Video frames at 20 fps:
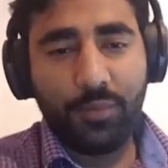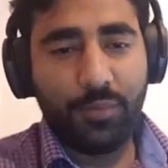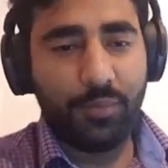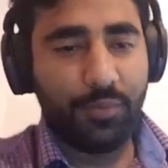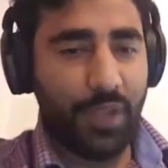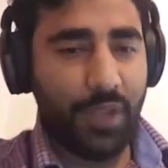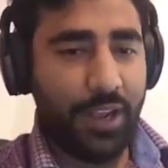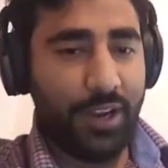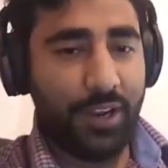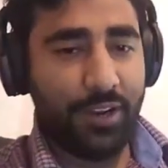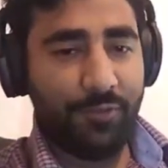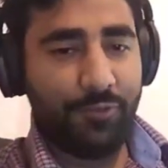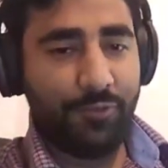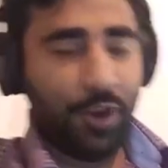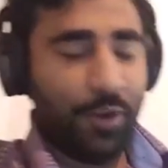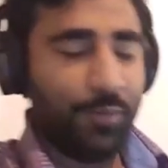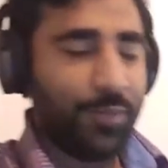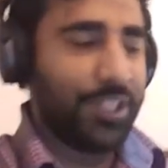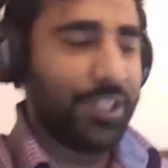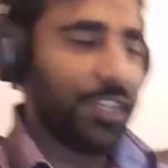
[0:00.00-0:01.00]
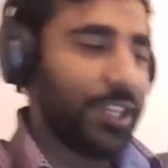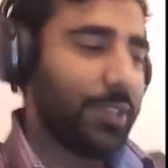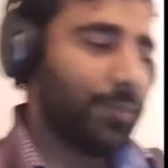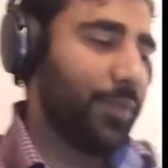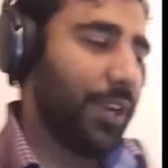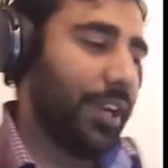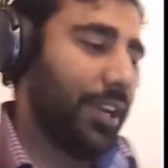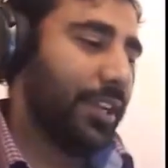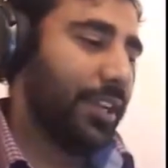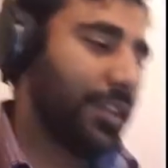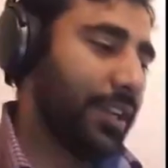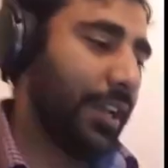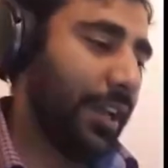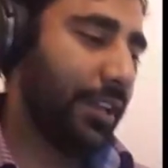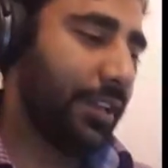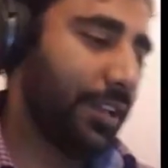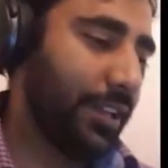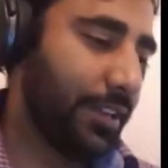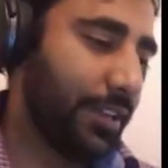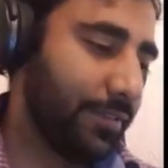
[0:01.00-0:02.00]
And from GM, I,
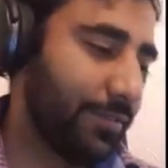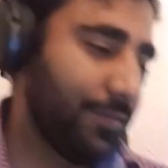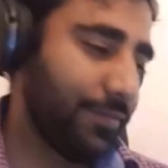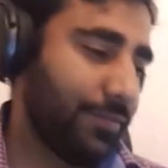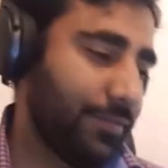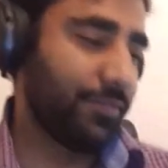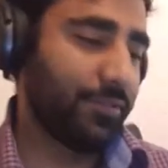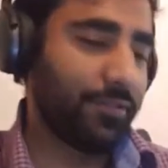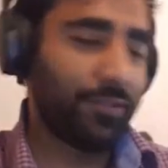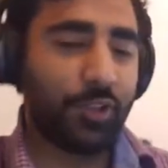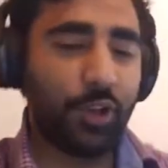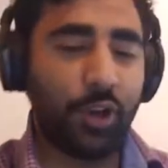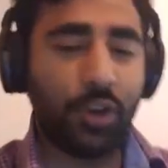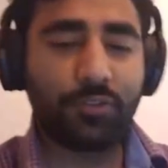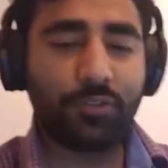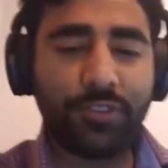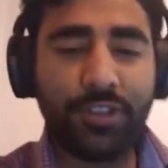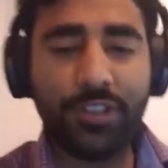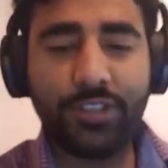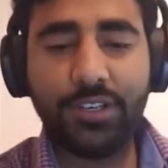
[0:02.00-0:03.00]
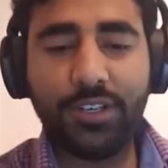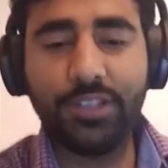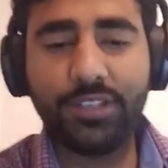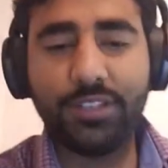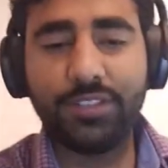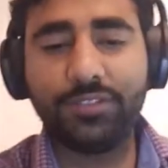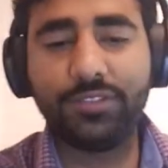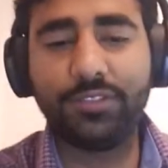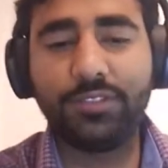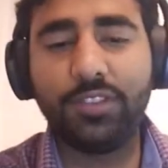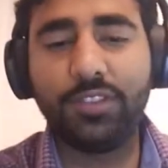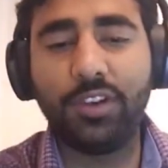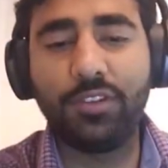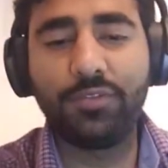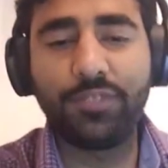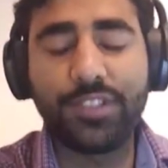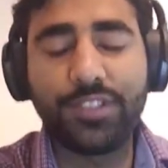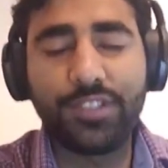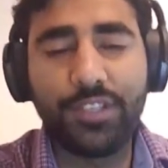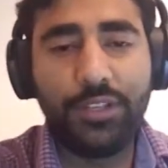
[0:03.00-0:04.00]
I love Corvette.
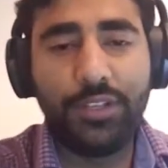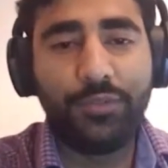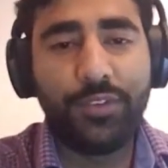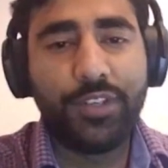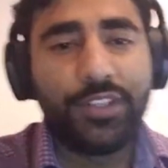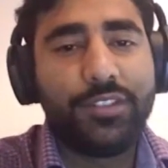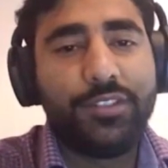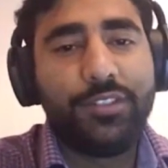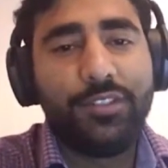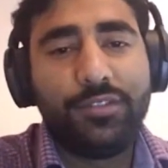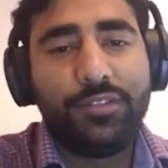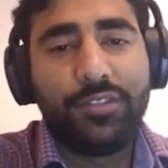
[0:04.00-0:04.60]
Robert G. one.